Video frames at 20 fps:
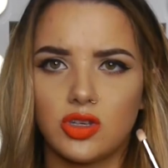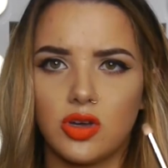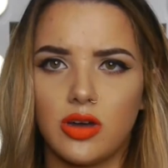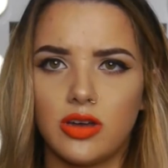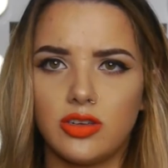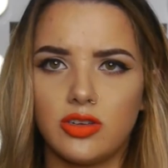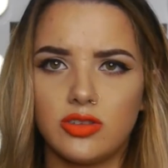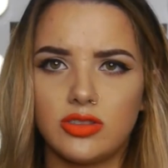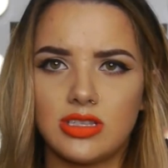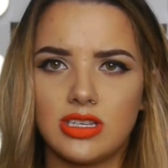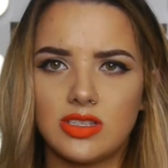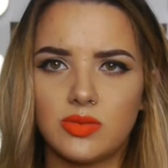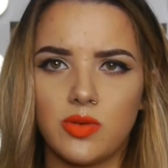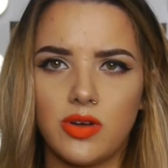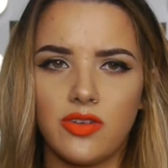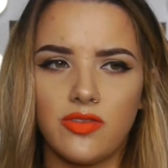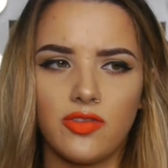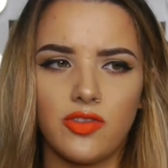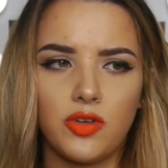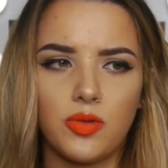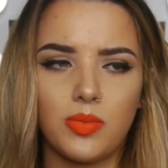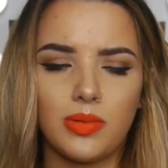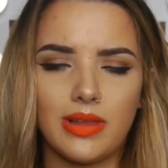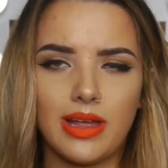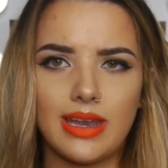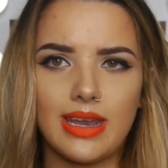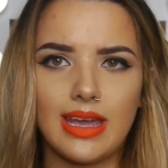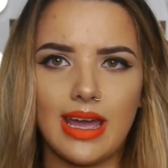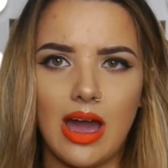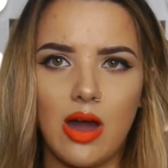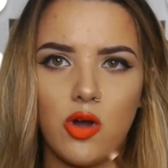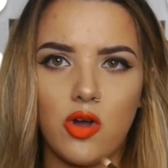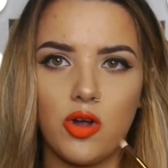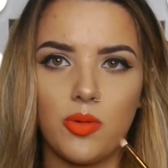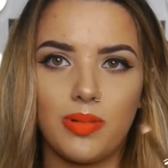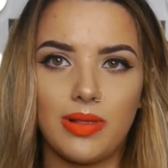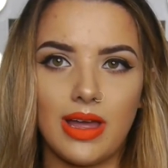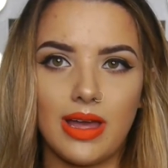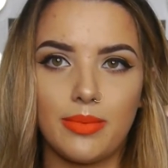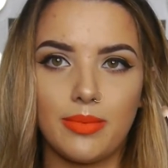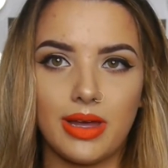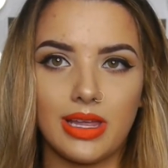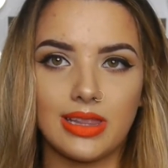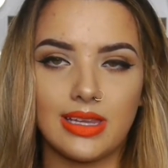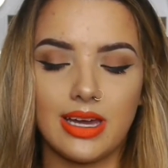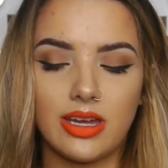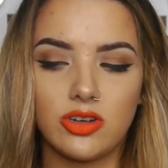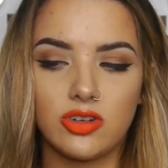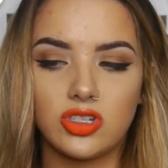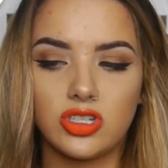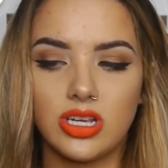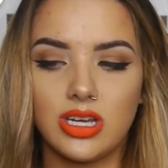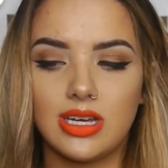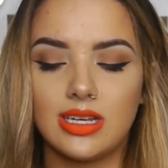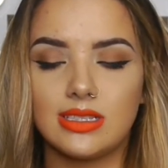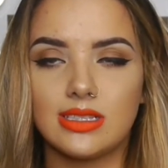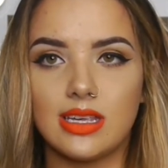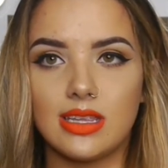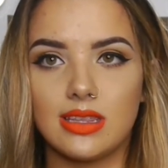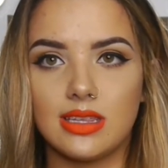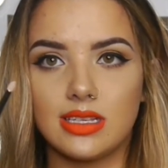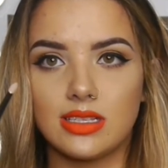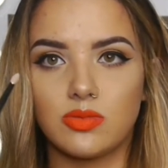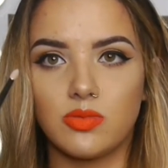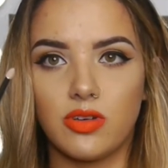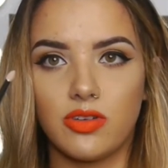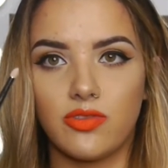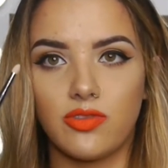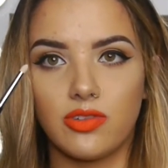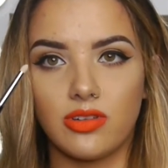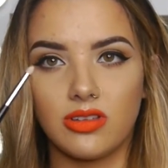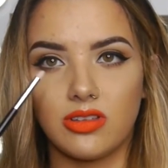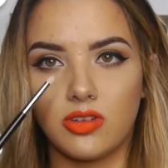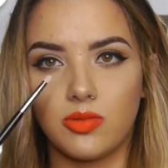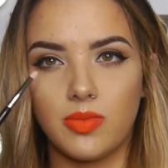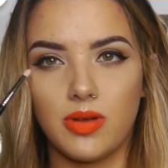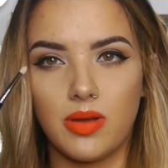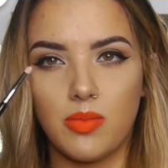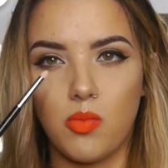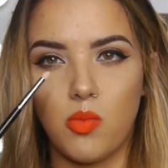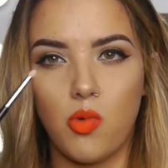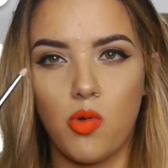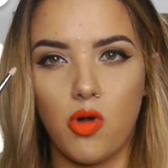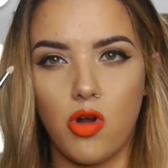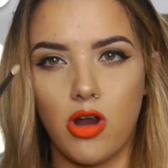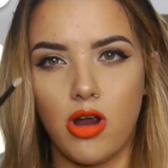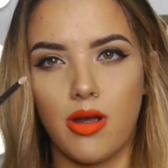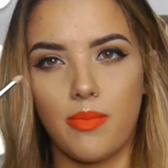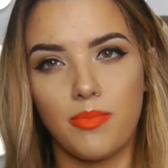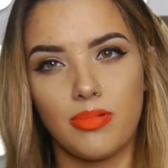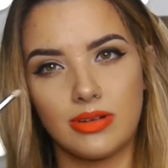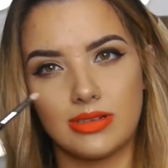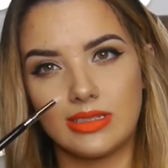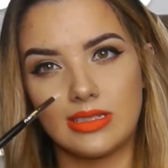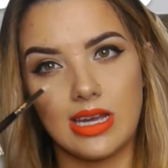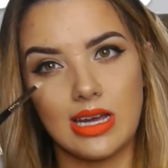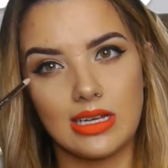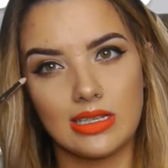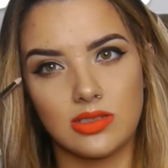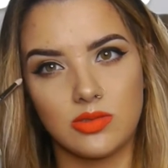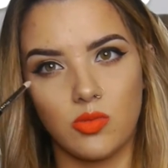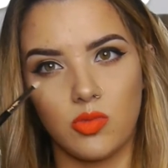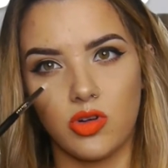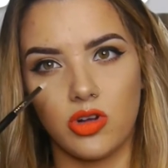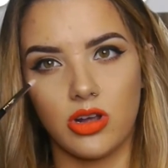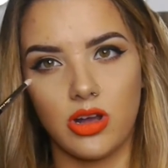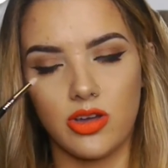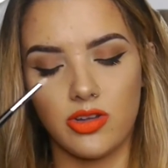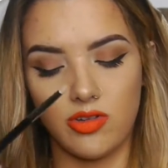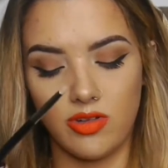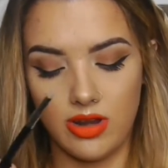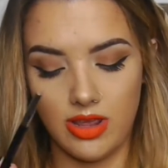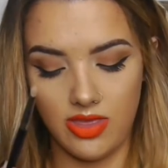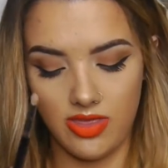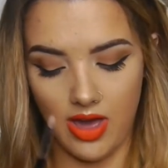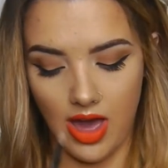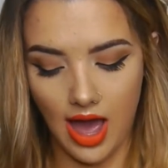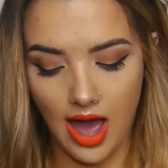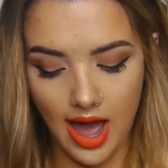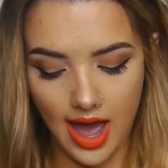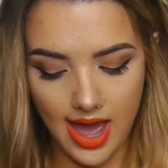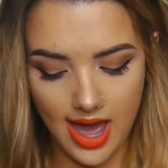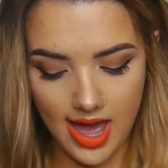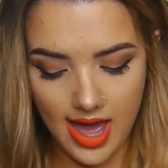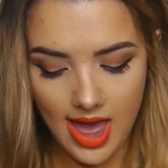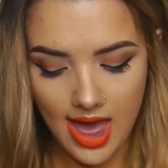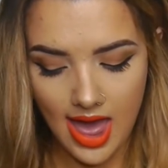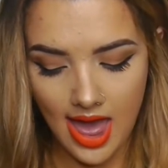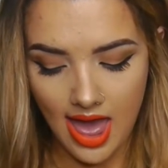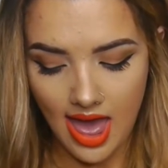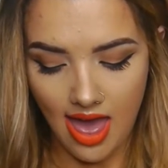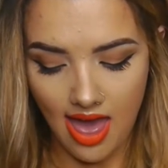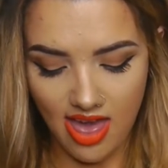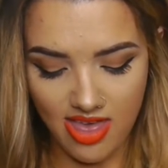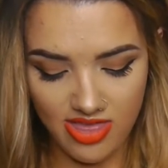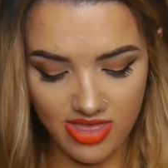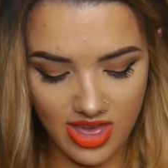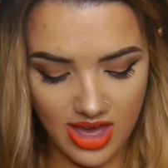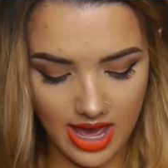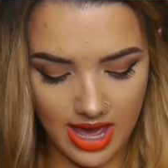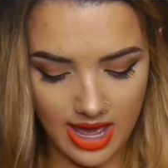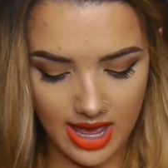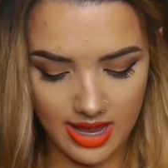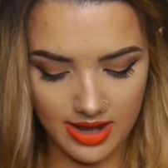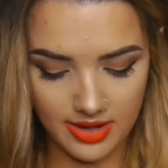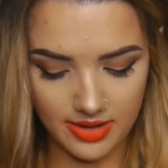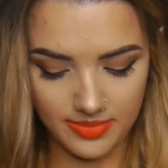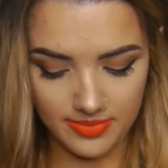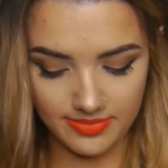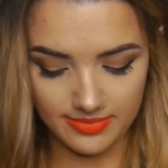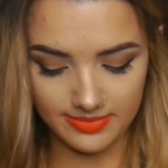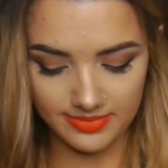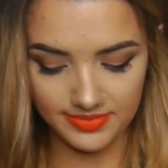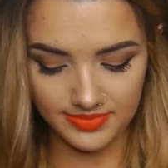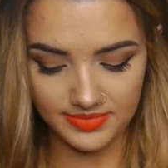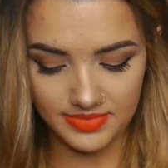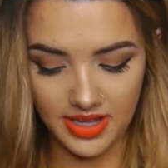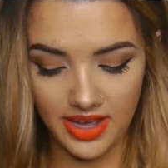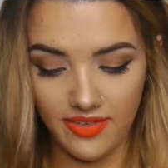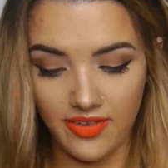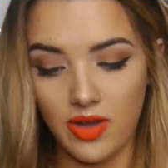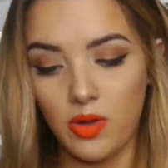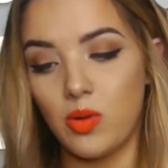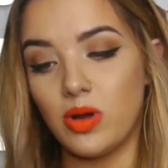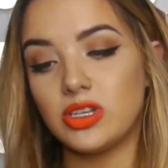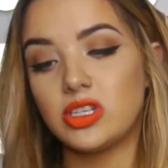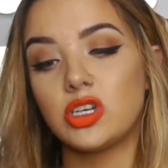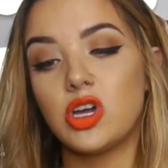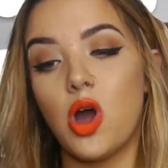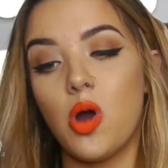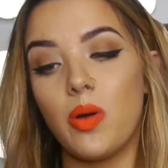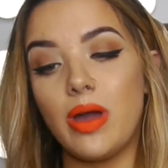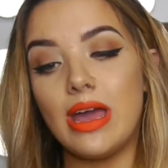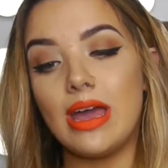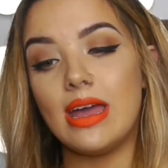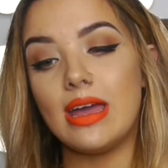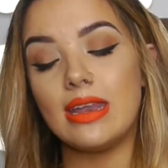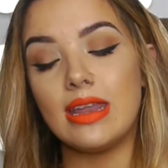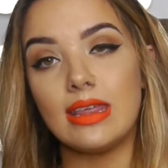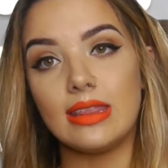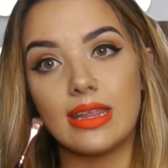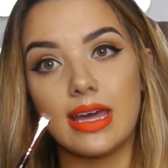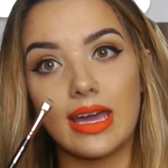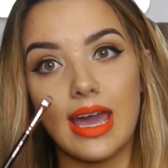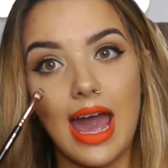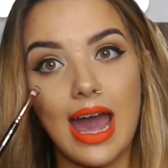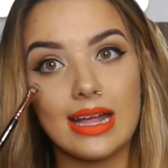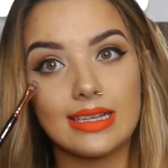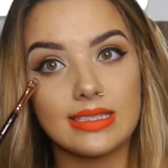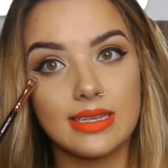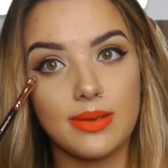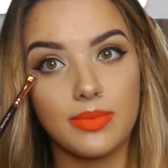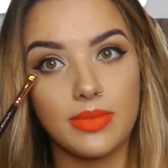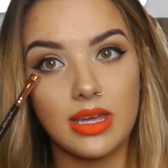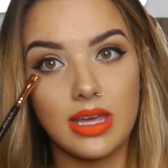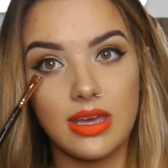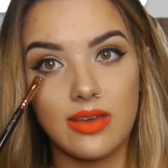So I'll use this one for blending out or applying my lighter shades, and this one for a little bit more precise work underneath the eye. And then if I want to go in and like add something